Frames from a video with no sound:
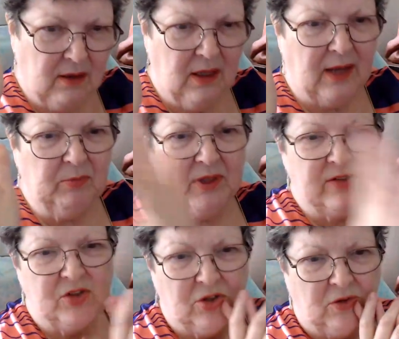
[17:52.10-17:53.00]
God
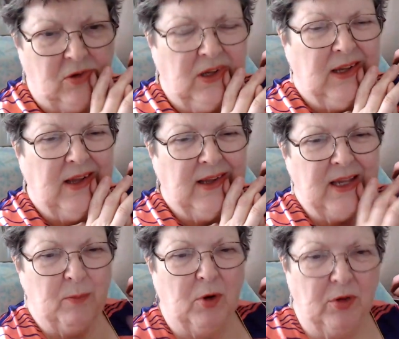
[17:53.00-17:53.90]
bless you.
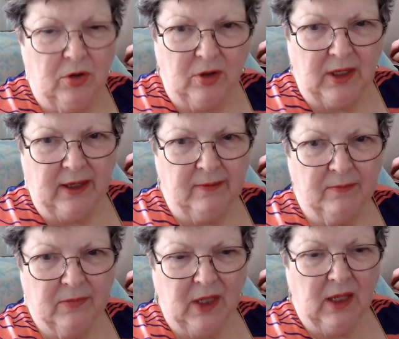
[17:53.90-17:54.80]
Keep on hooking.
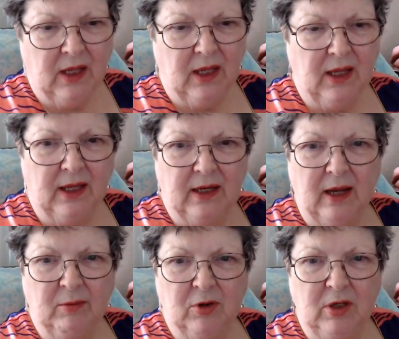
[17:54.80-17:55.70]
And
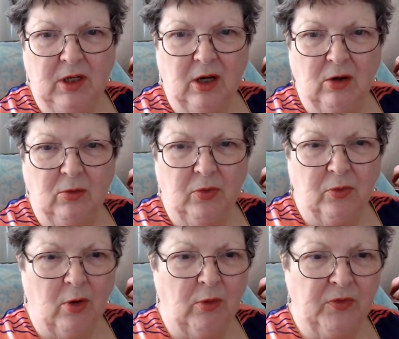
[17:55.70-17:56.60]
I'm going to go
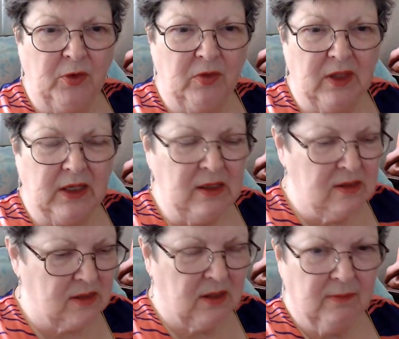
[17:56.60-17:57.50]
throw a few
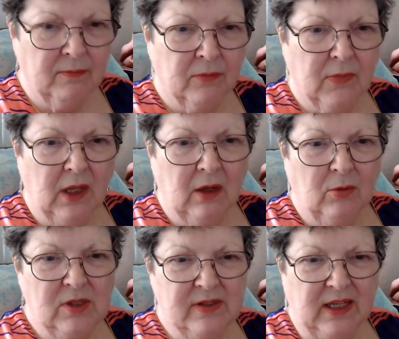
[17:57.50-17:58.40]
things.
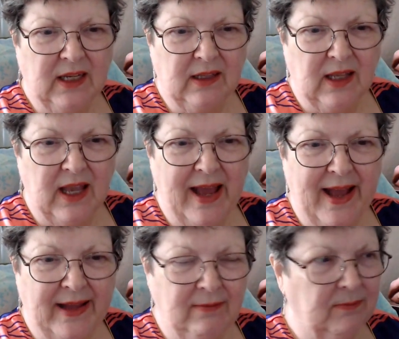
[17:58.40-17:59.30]
What is it? Kick the
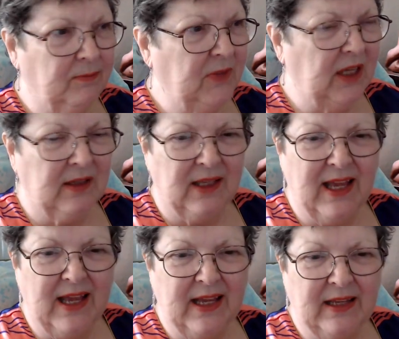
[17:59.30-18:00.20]
cat, kick the
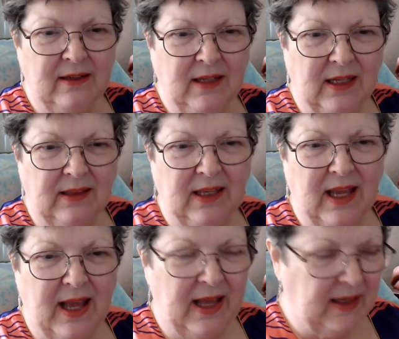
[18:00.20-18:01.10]
can, kick the
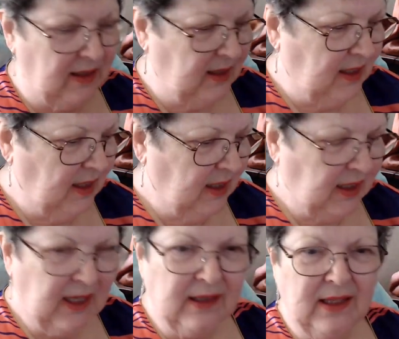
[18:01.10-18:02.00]
cat,
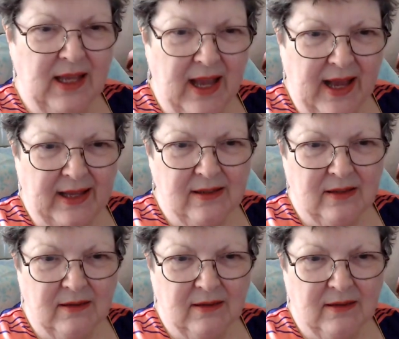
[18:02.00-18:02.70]
kick the cat,